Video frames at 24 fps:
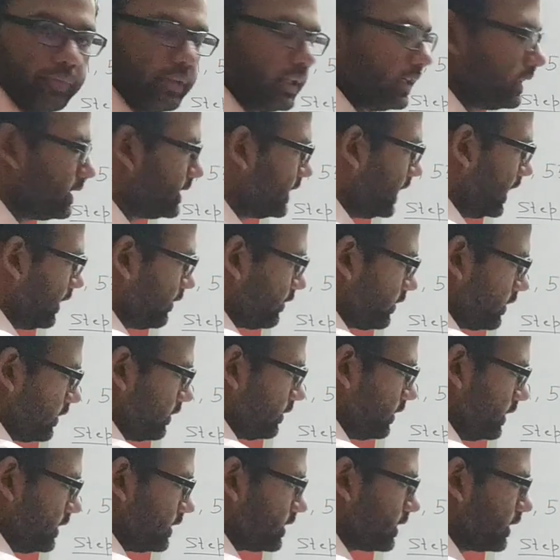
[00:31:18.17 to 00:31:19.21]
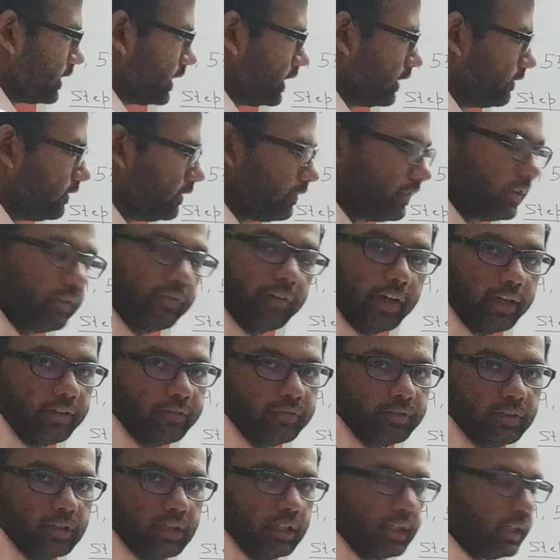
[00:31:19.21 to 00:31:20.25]
See, after inserting 55,
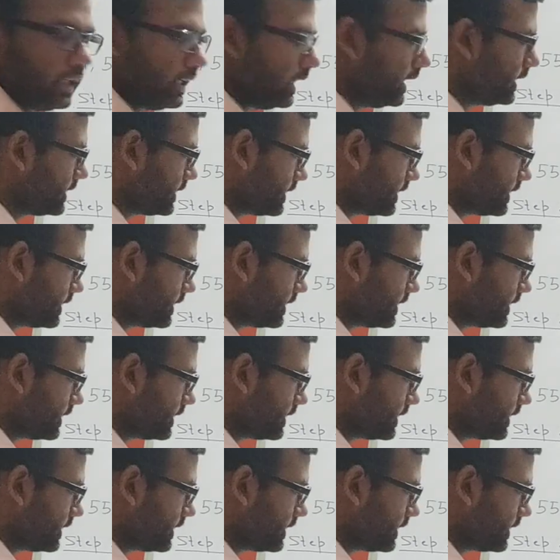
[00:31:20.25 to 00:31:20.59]
it's